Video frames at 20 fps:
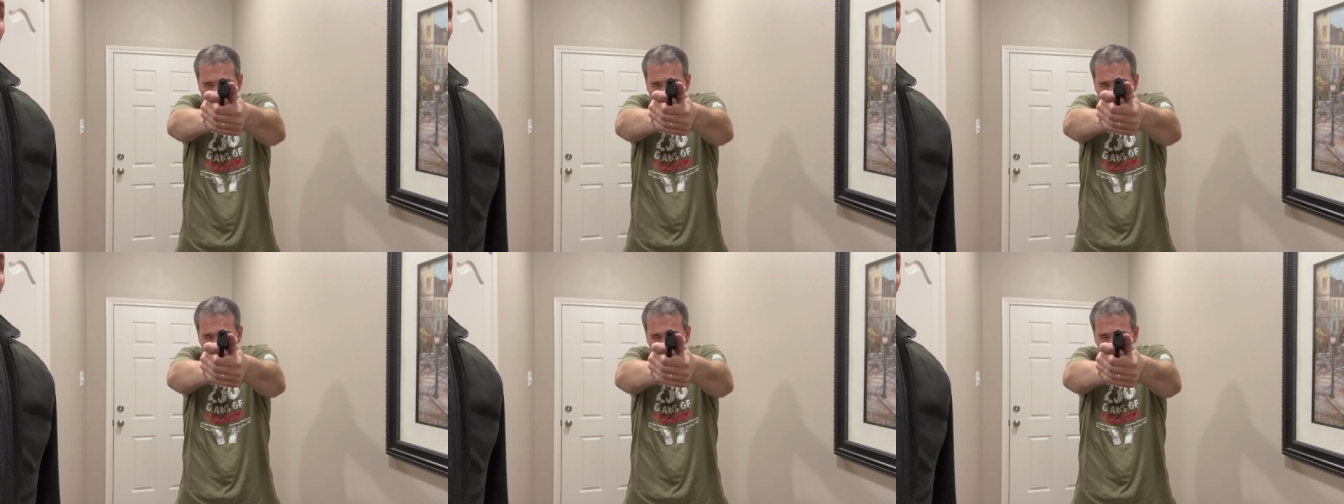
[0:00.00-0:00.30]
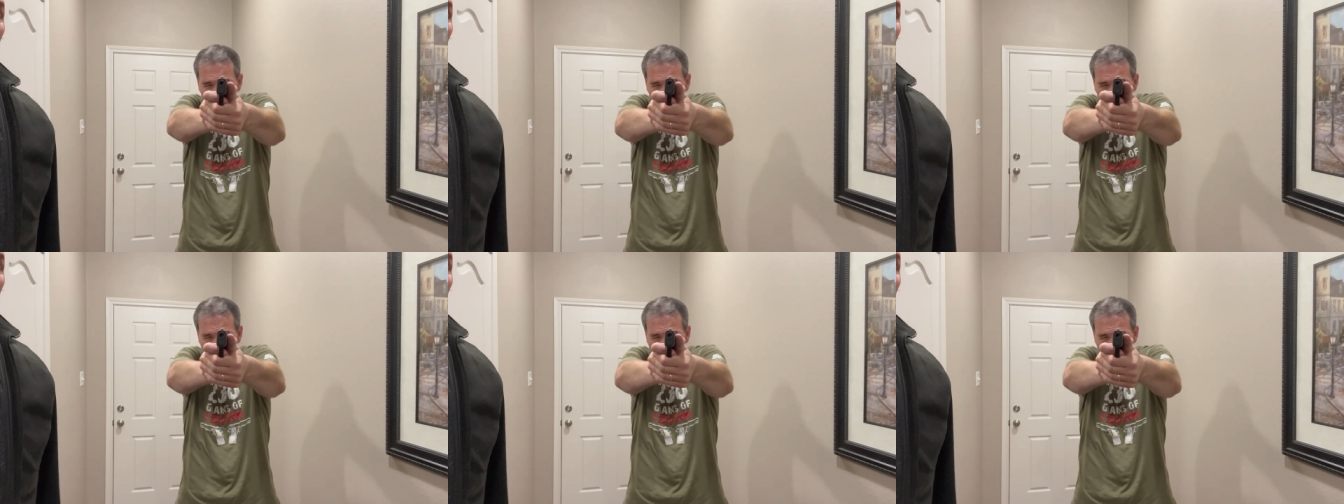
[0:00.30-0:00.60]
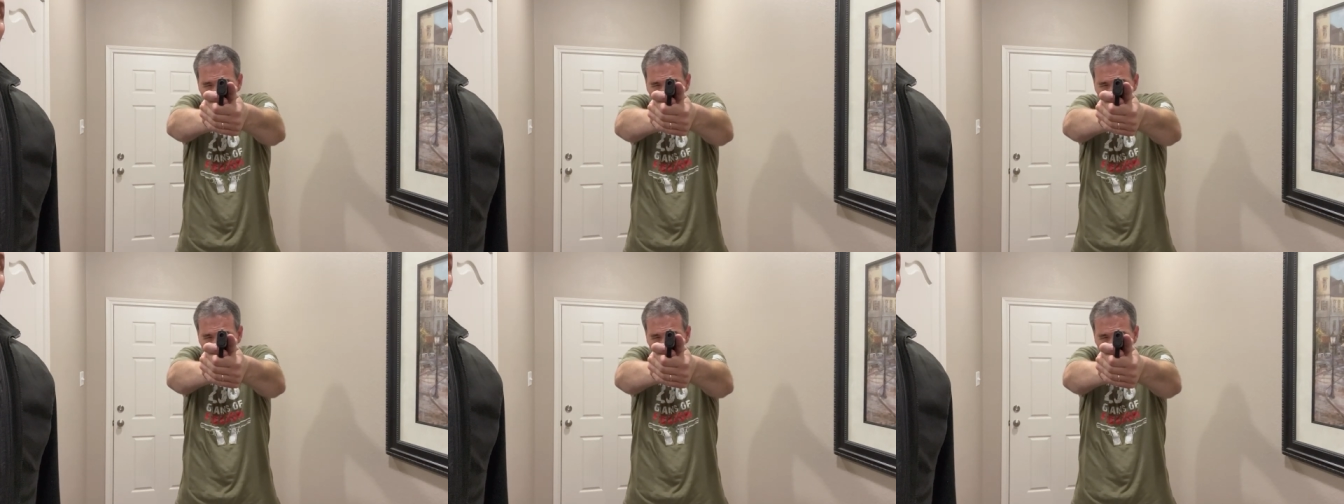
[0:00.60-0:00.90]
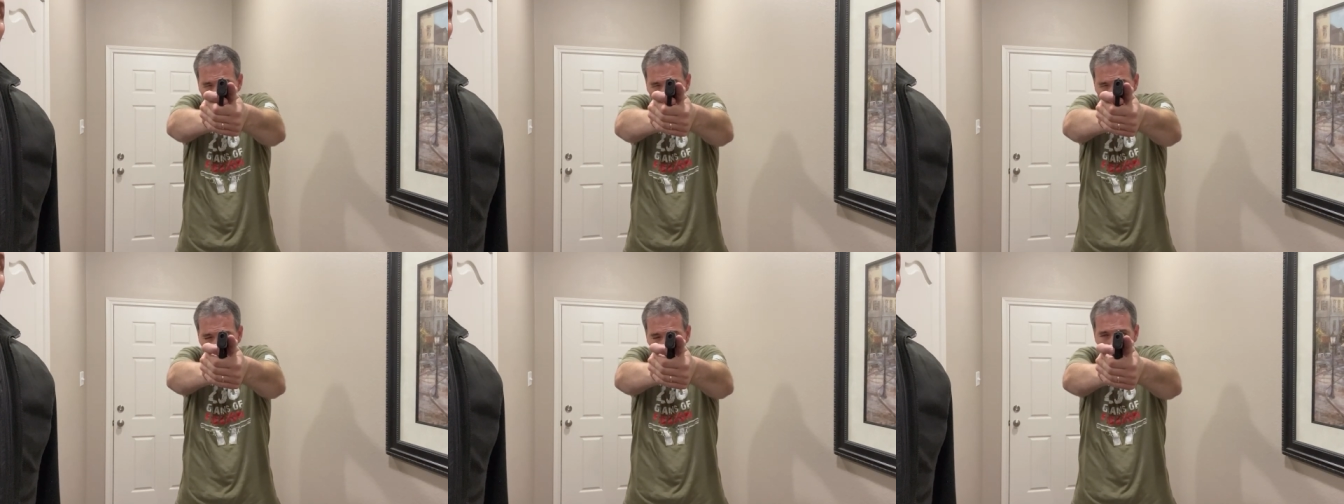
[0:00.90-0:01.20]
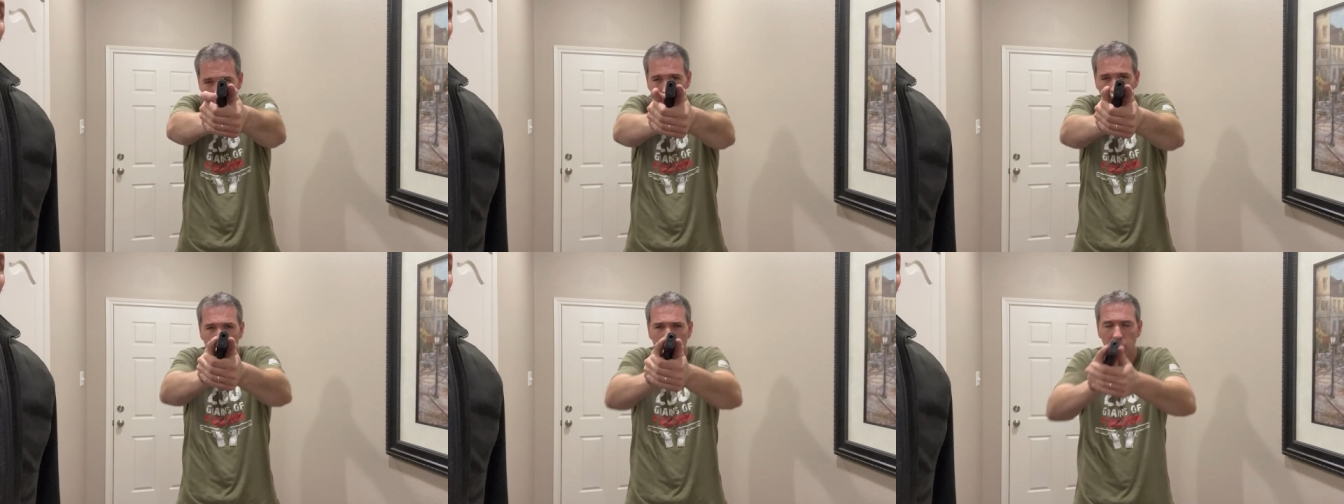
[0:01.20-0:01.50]
and you don't have to worry
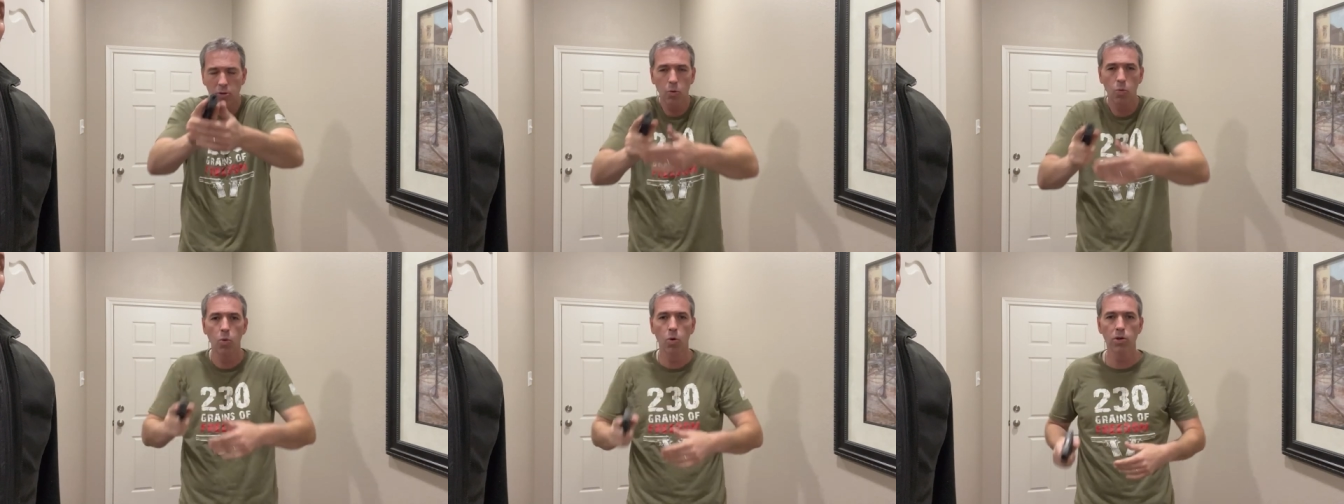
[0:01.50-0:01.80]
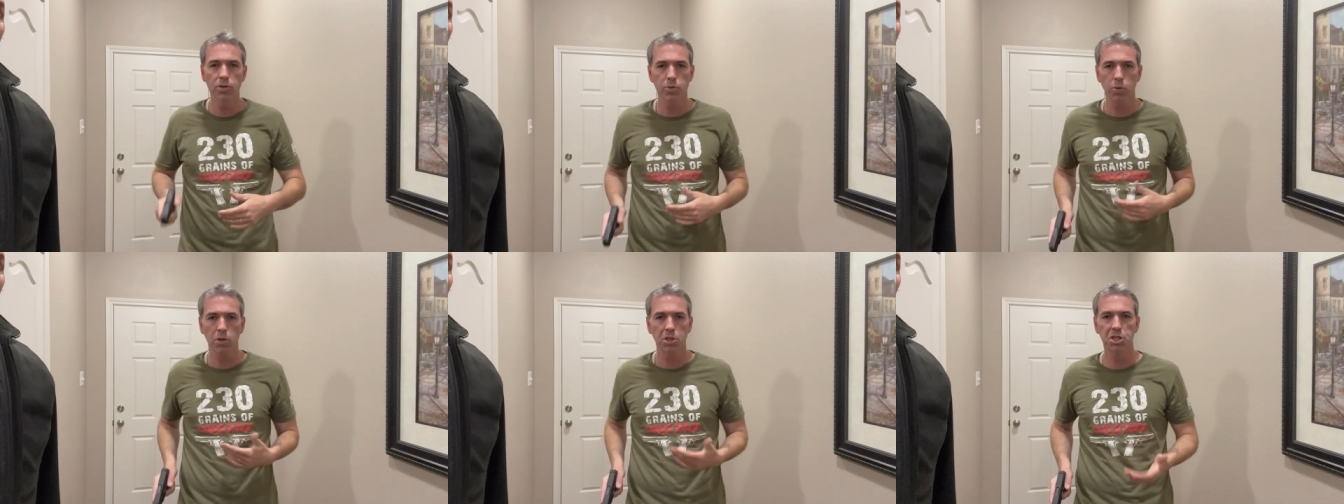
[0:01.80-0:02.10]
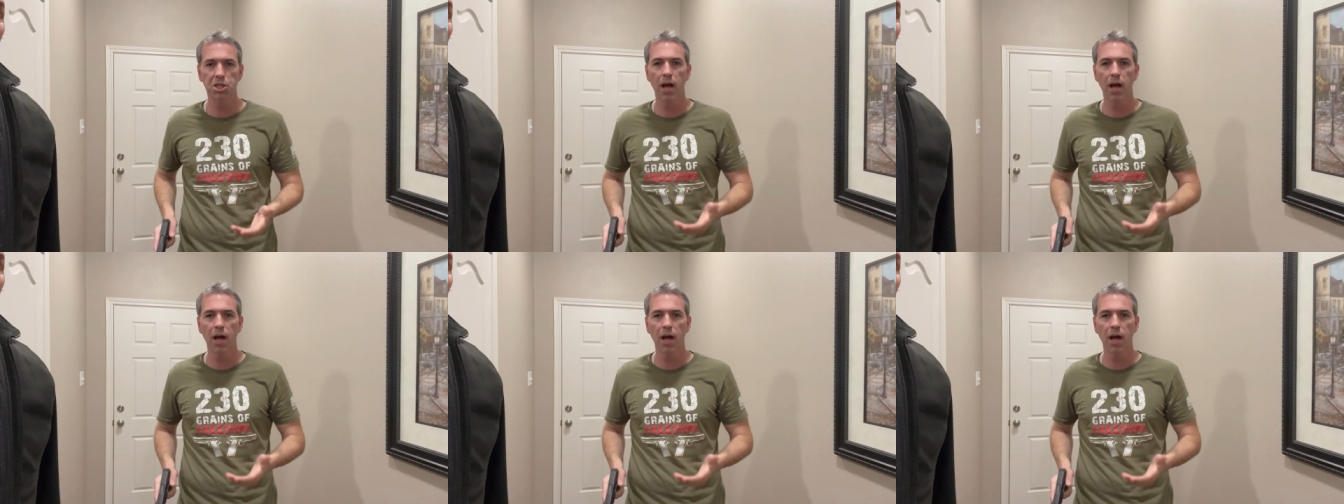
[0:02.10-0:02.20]
about being the world's worst